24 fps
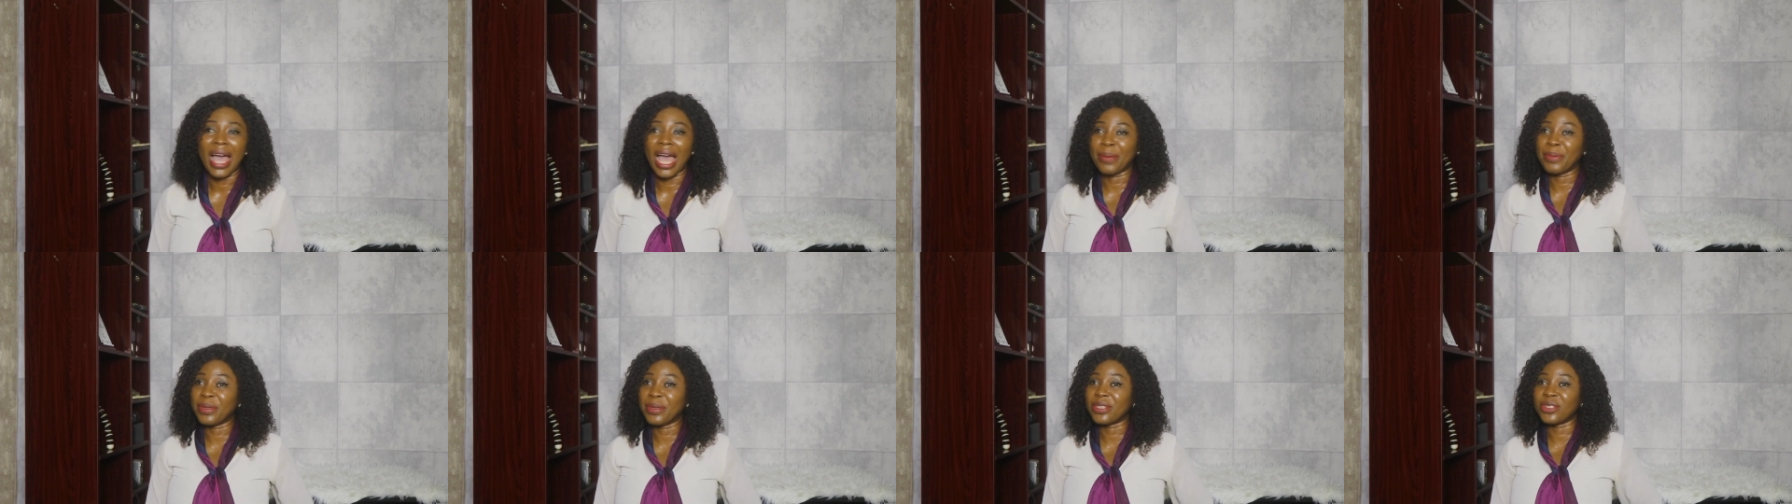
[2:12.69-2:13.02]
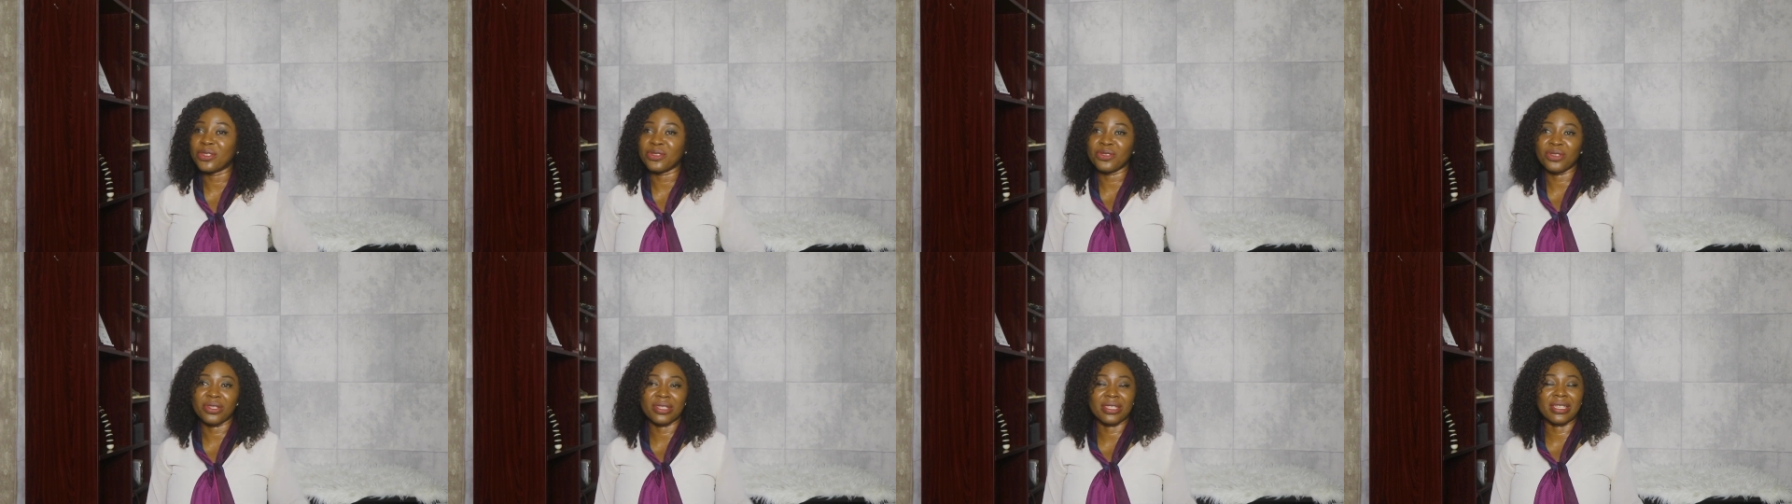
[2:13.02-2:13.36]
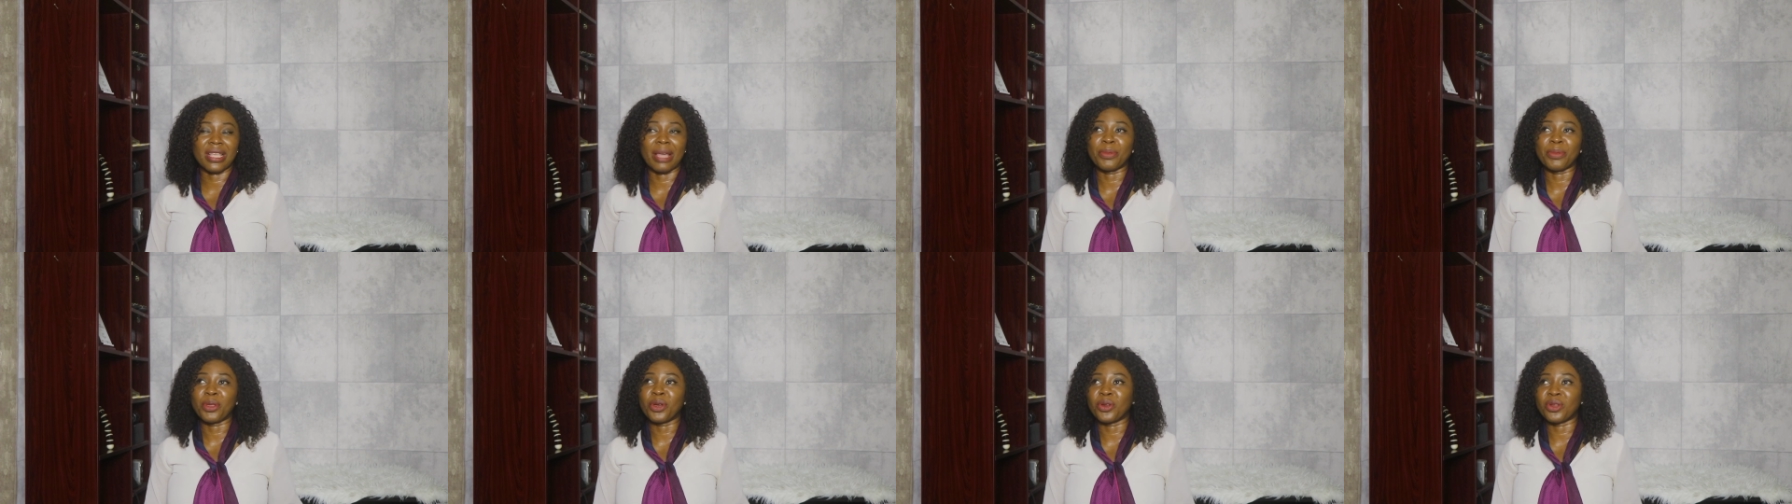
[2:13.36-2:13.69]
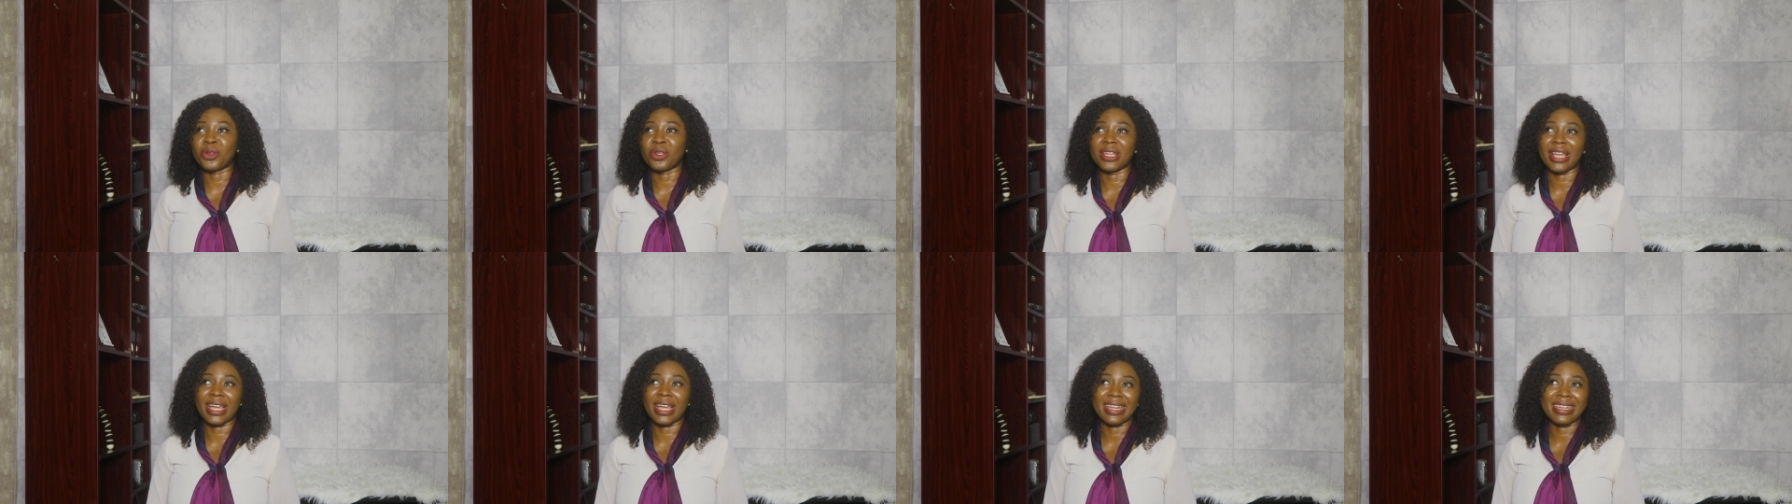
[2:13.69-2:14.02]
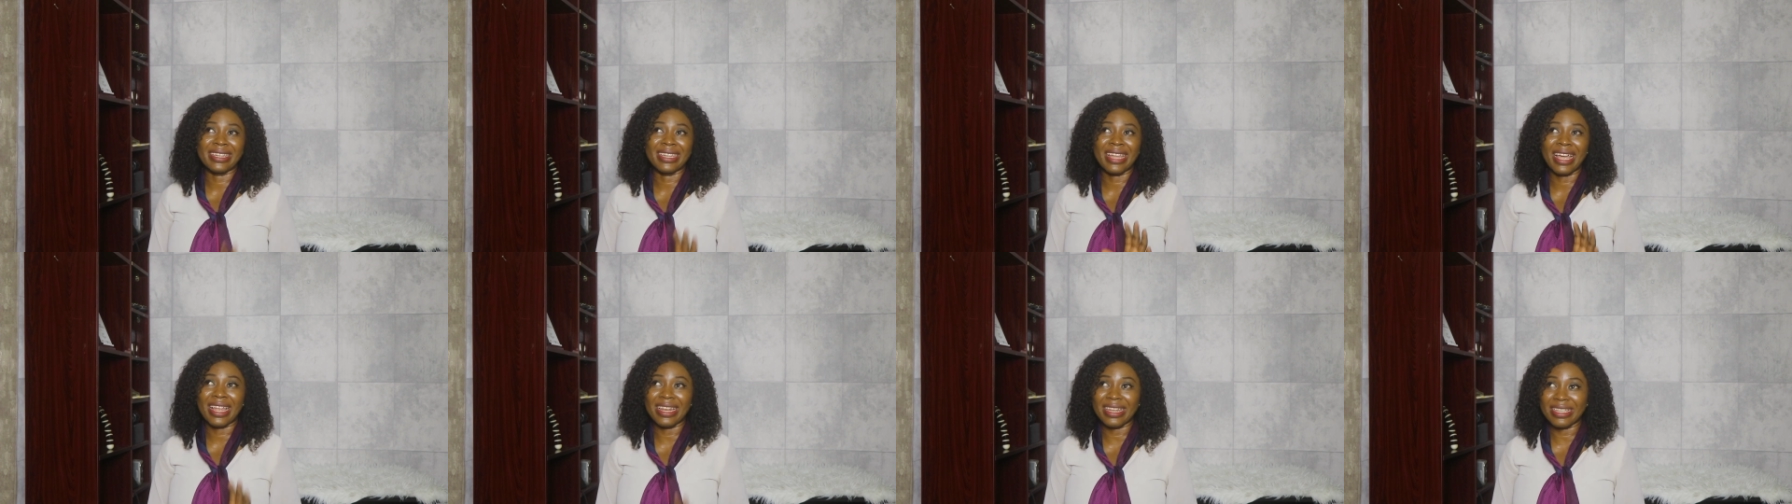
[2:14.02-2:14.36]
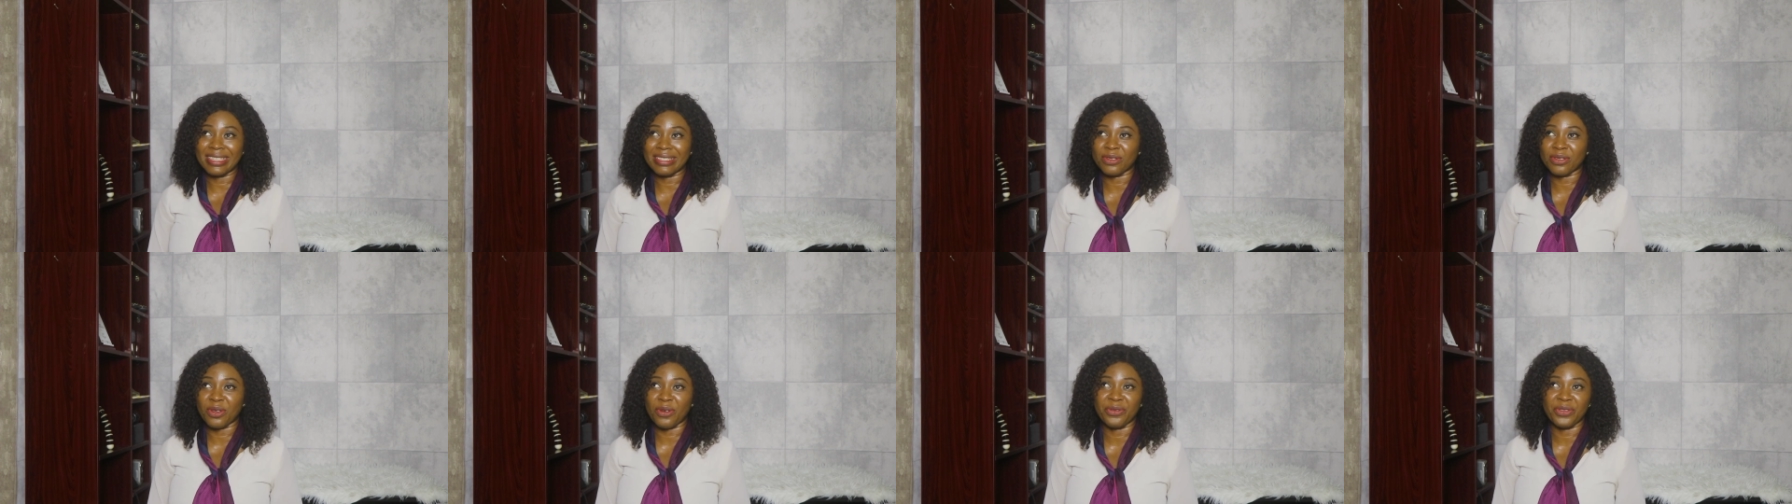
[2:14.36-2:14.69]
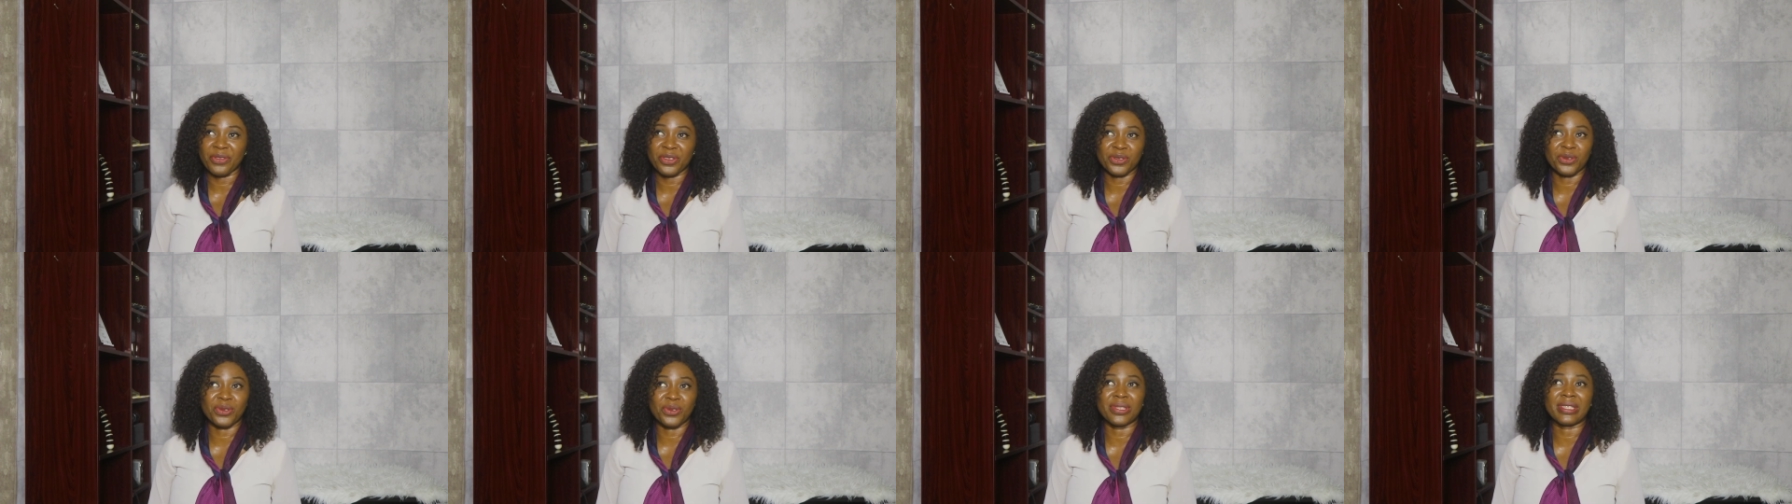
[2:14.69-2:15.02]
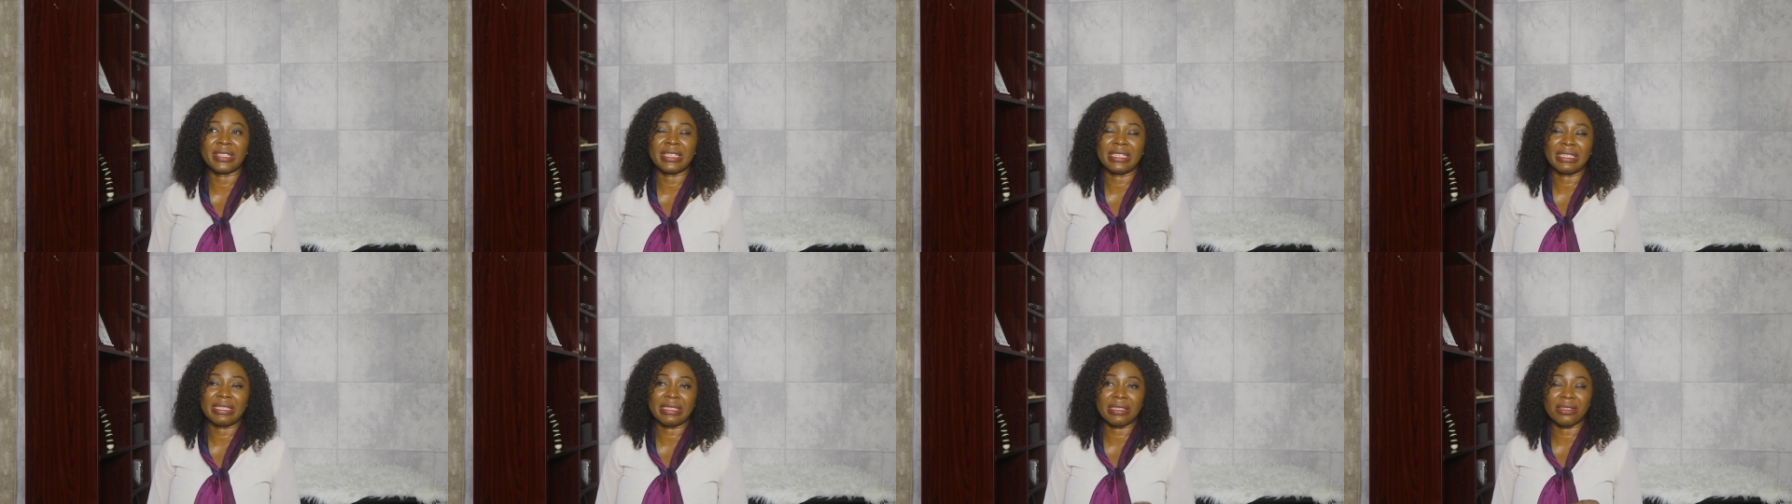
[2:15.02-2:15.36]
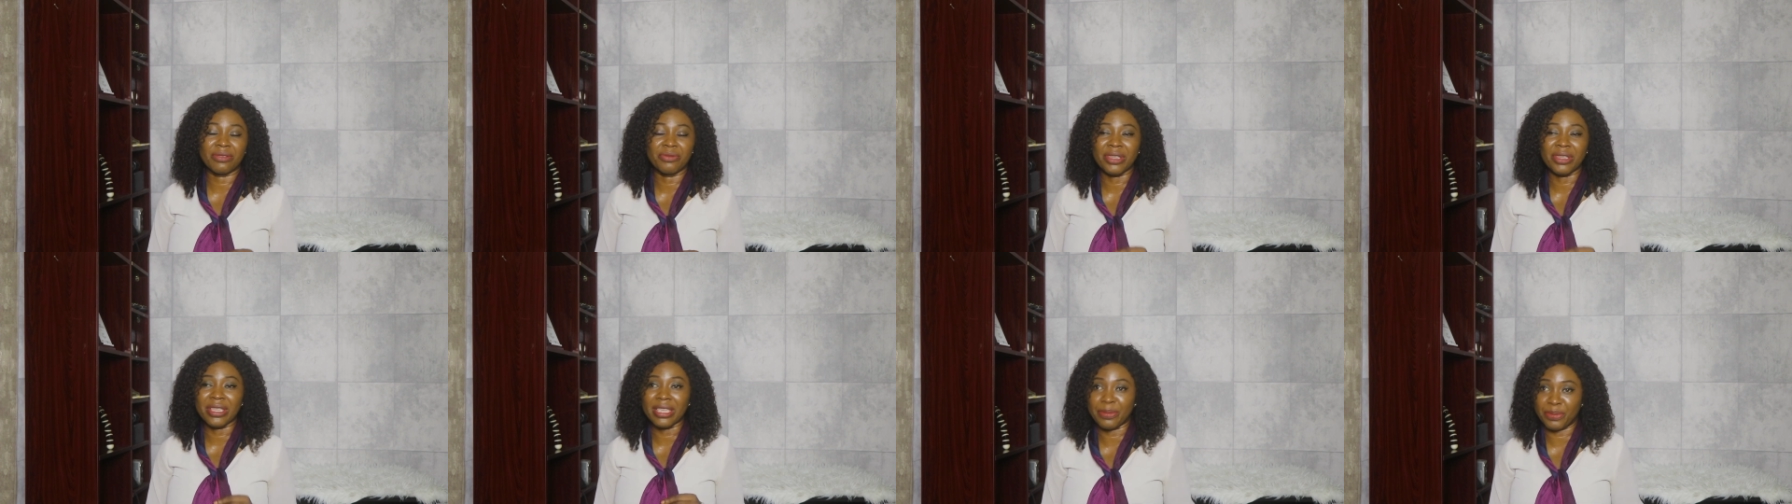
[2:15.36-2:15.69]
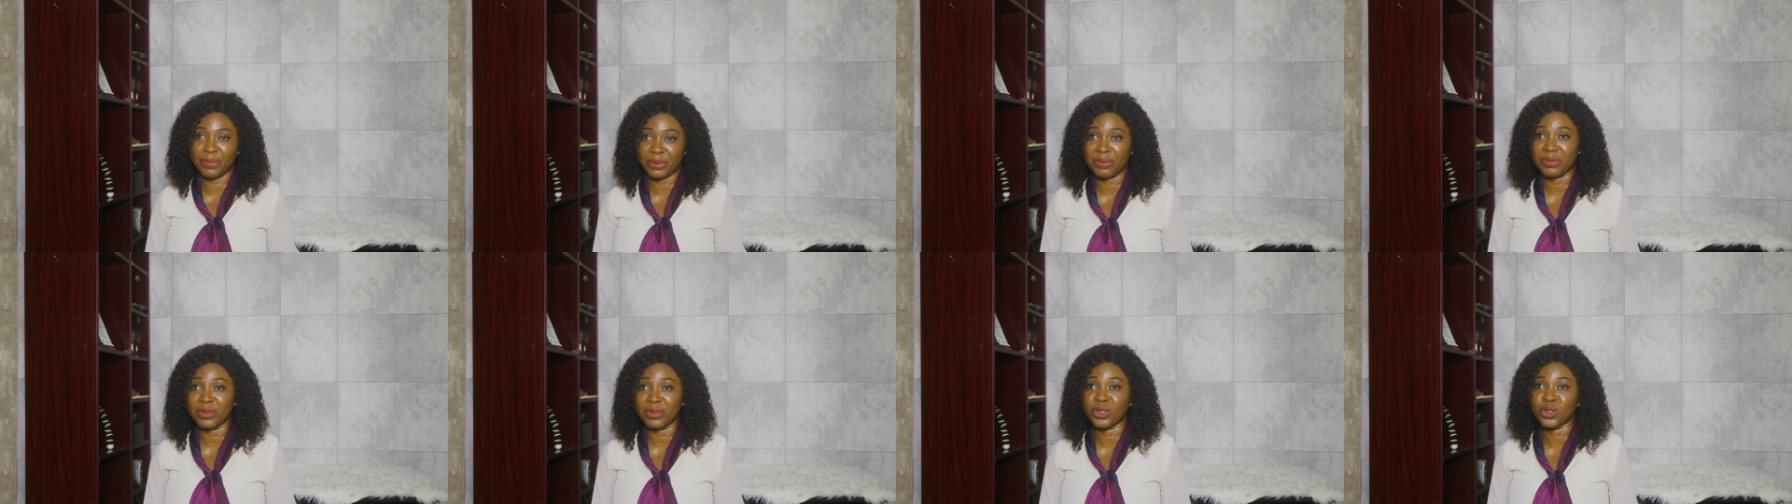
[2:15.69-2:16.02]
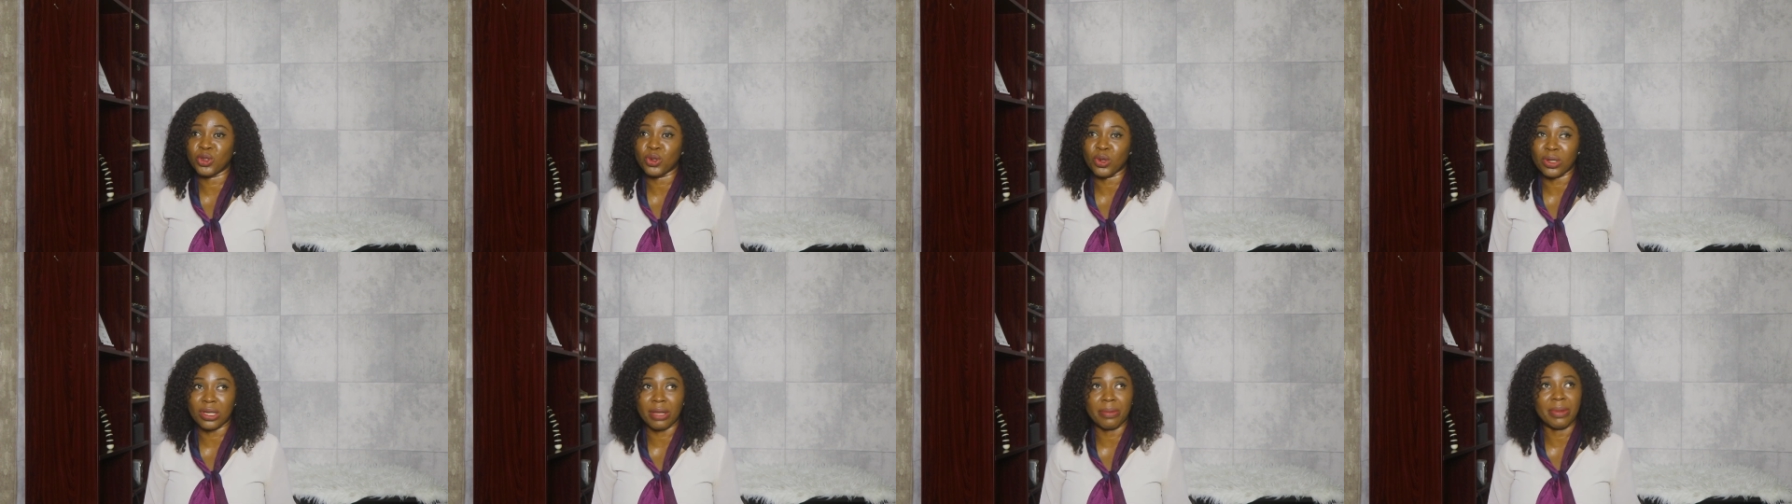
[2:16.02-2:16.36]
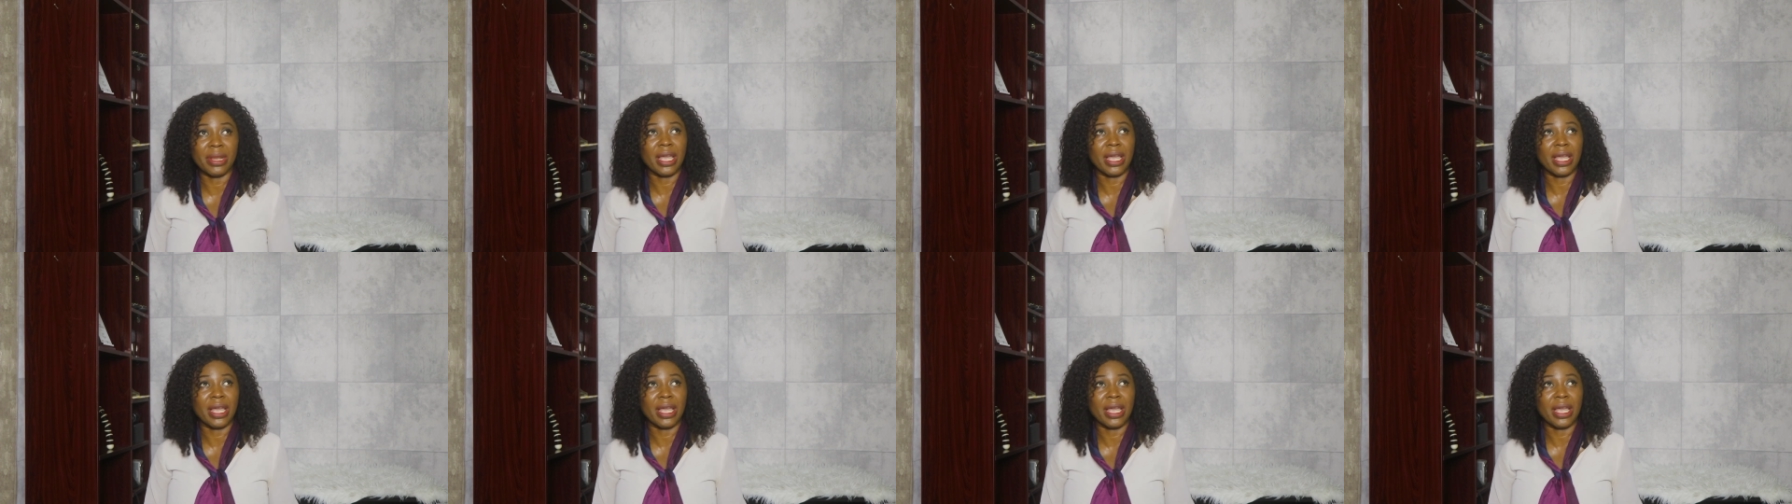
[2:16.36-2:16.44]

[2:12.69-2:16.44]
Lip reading: I mean, seriously, I'm not gonna lie, Nale's confessions is still keeping me shocked.